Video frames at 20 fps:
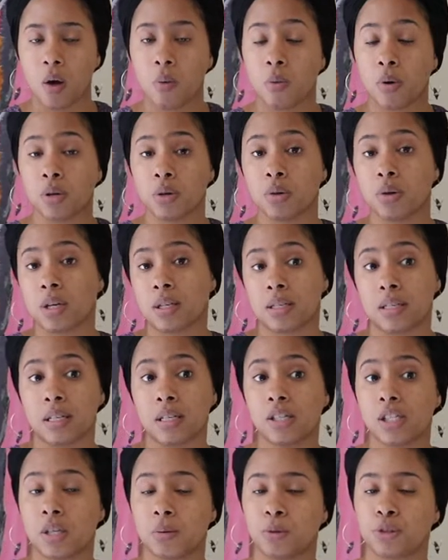where you could
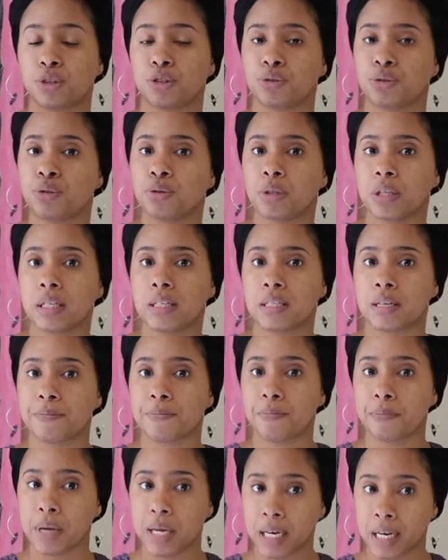see she was truly
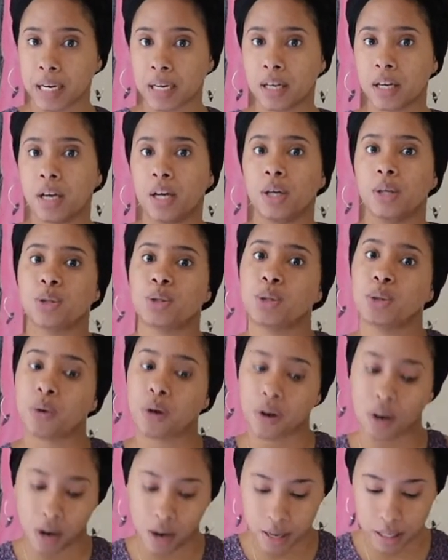submitting to
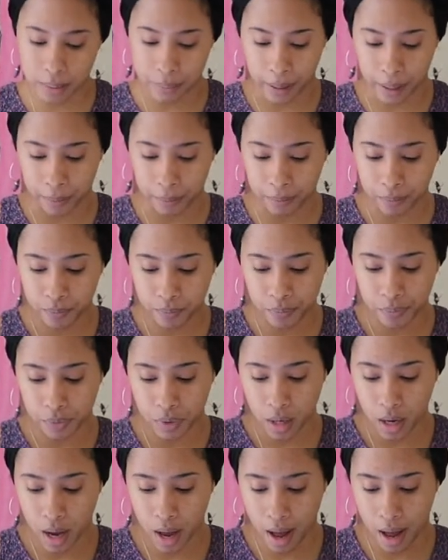her husband.
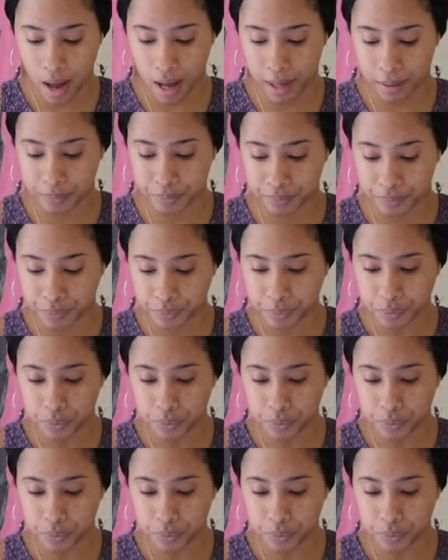Um,